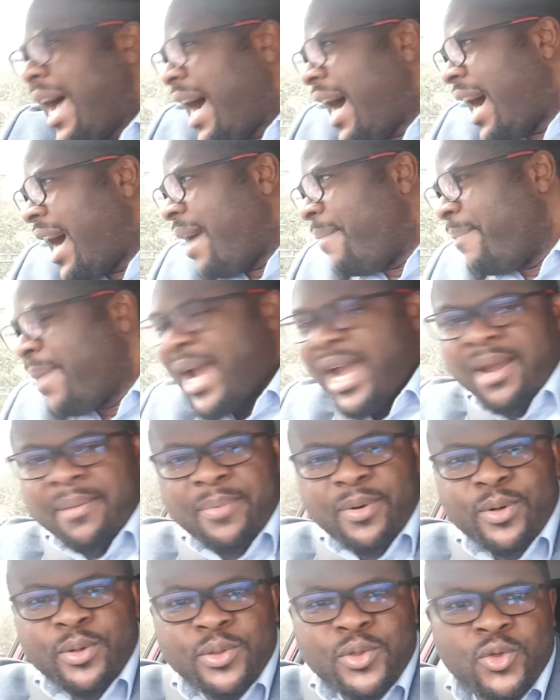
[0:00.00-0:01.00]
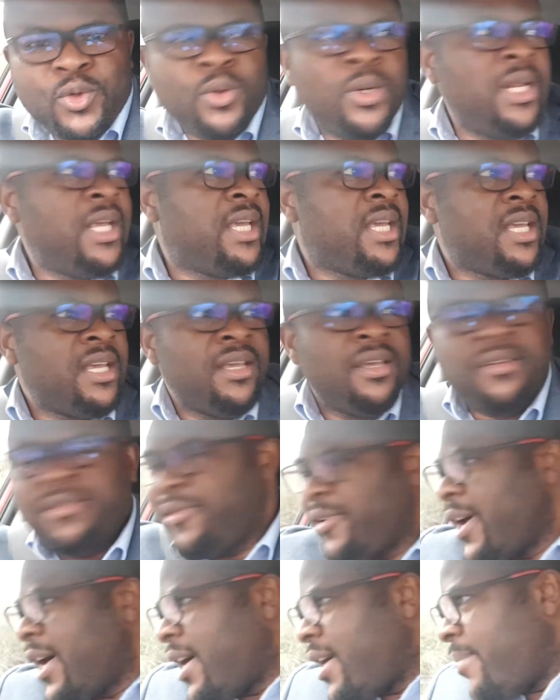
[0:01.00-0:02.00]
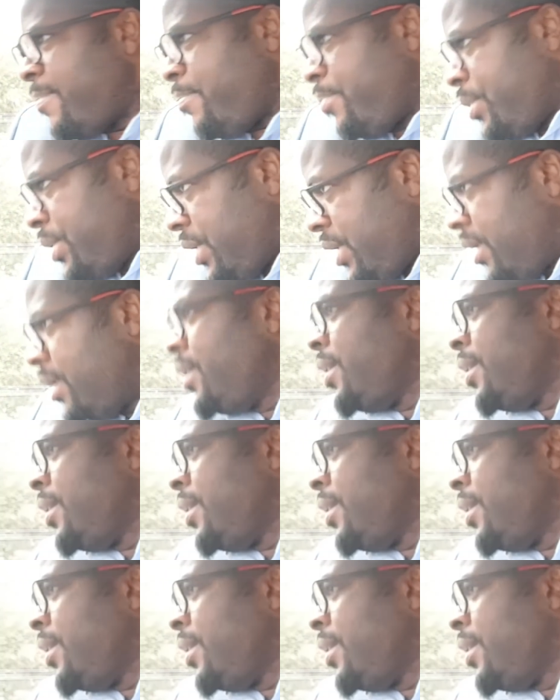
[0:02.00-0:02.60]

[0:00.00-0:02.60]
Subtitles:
I'm able to live happy.